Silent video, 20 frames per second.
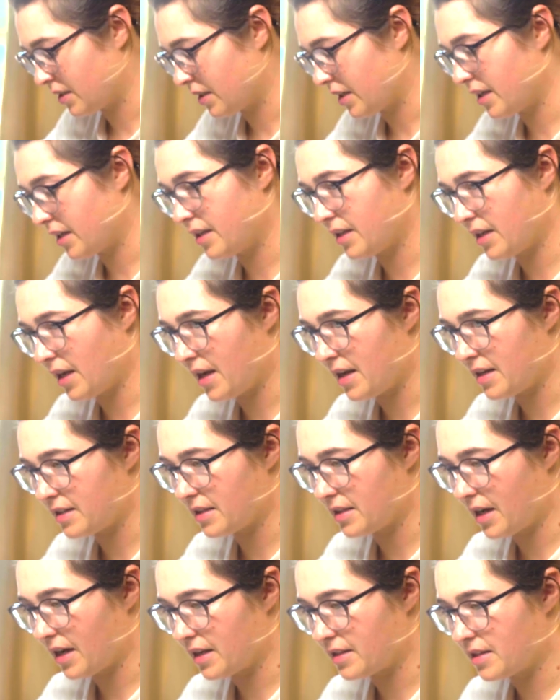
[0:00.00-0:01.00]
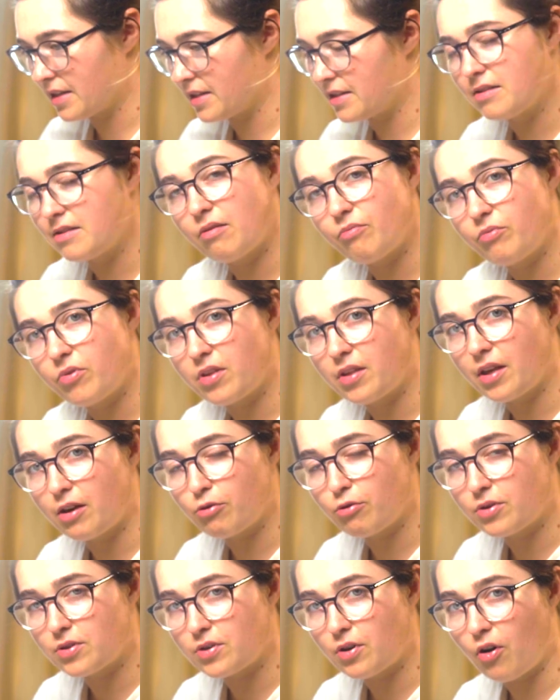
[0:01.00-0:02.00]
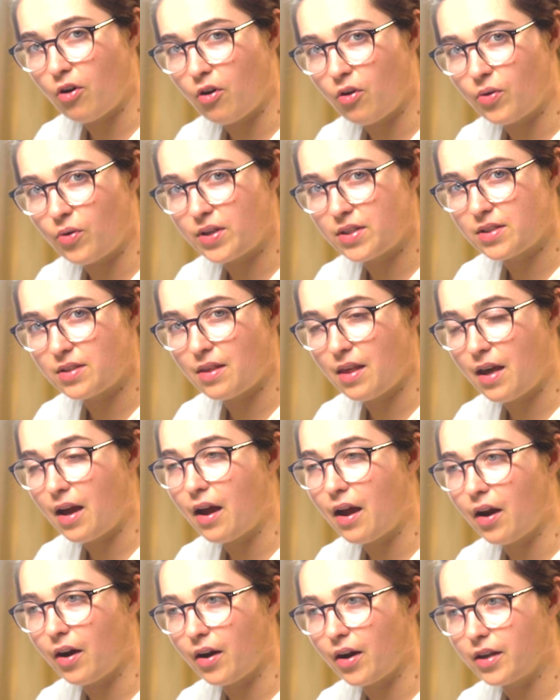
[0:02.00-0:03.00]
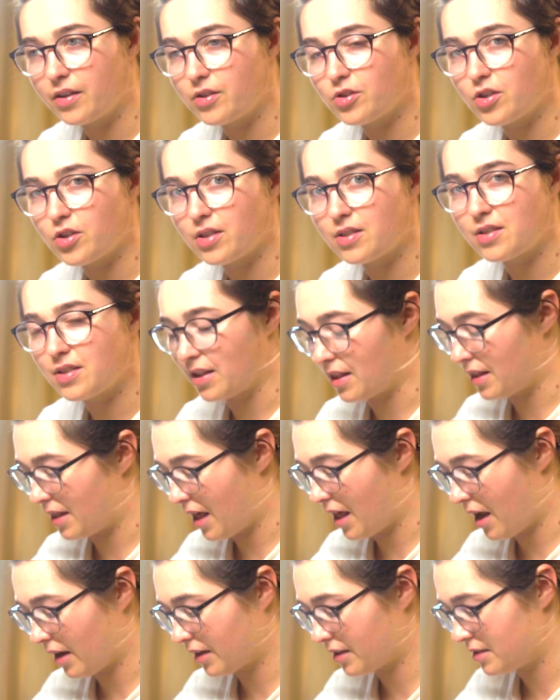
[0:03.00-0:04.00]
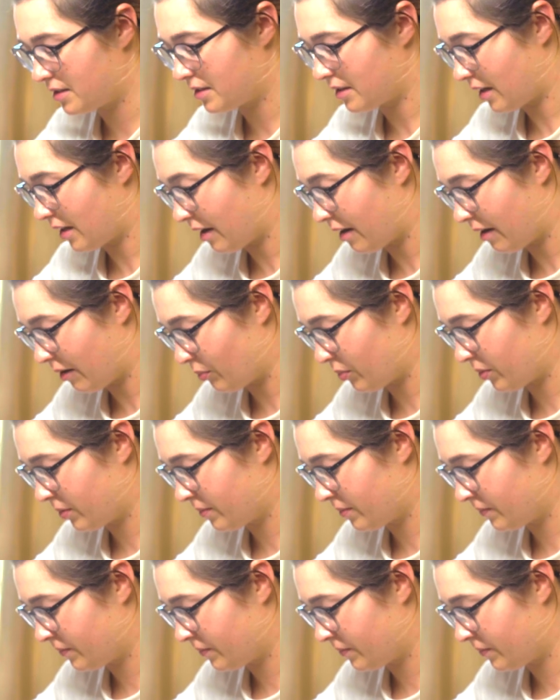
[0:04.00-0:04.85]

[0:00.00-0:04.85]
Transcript: Innate, as in something that was always there and just locked up.